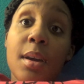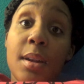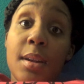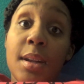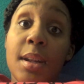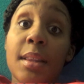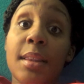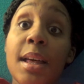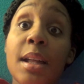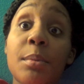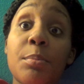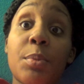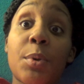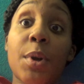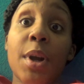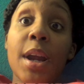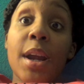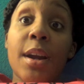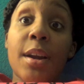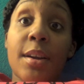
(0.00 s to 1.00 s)
need a lot of
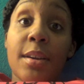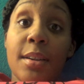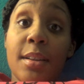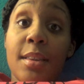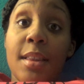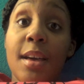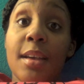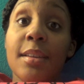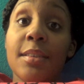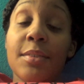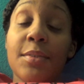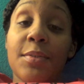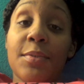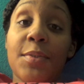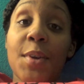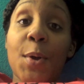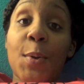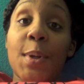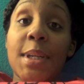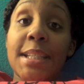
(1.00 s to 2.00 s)
prayer and a lot of
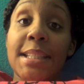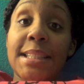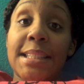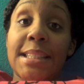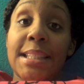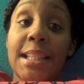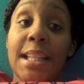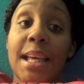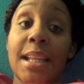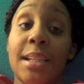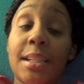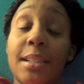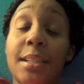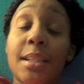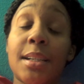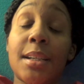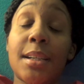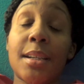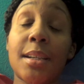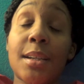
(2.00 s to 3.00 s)
focus and a lot of
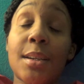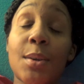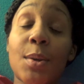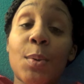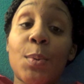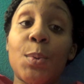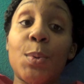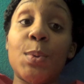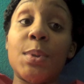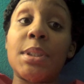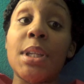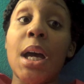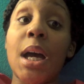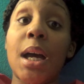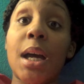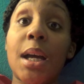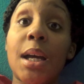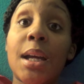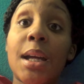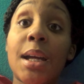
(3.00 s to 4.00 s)

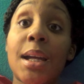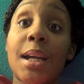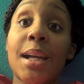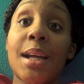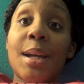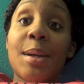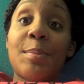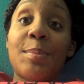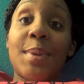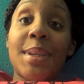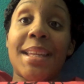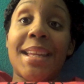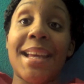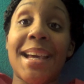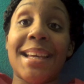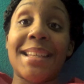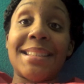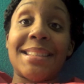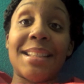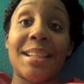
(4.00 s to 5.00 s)
woosah,
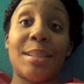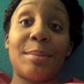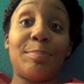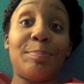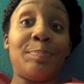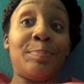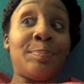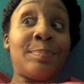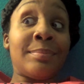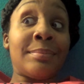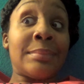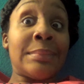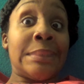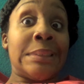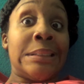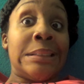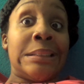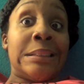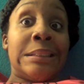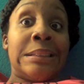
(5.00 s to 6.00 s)
because
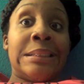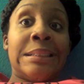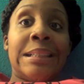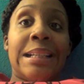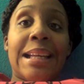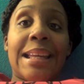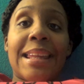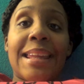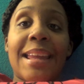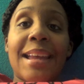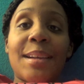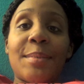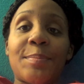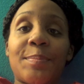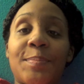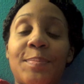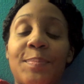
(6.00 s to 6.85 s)
yeah.